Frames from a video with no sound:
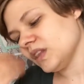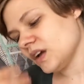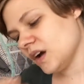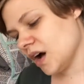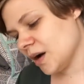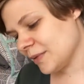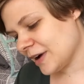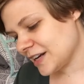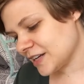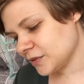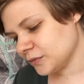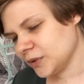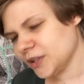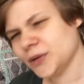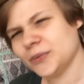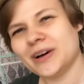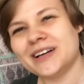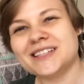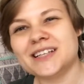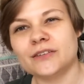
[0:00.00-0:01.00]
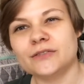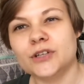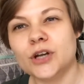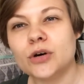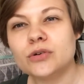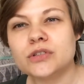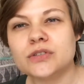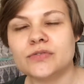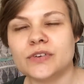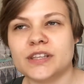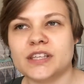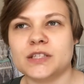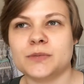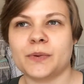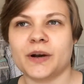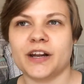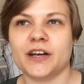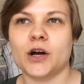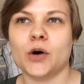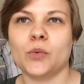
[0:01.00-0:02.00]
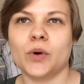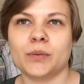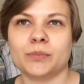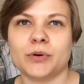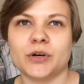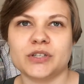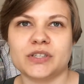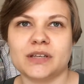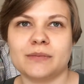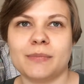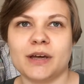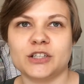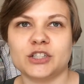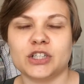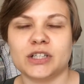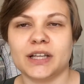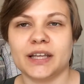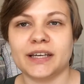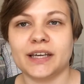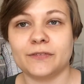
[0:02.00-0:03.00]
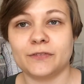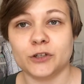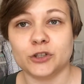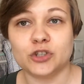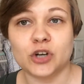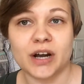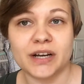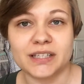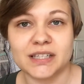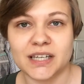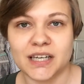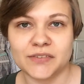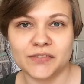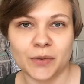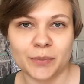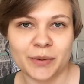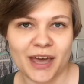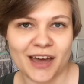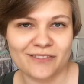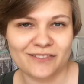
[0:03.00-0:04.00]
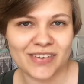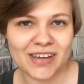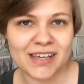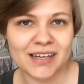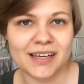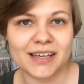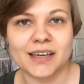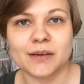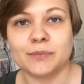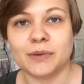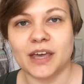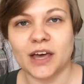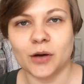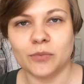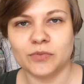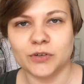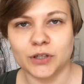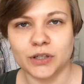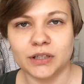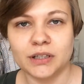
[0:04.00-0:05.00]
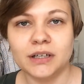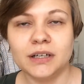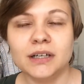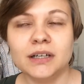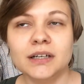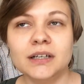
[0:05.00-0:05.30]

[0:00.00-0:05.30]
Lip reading: I didn't really write down notes for this, but I know one person mentioned, like, if you're trying to give up caffeine, it can be helpful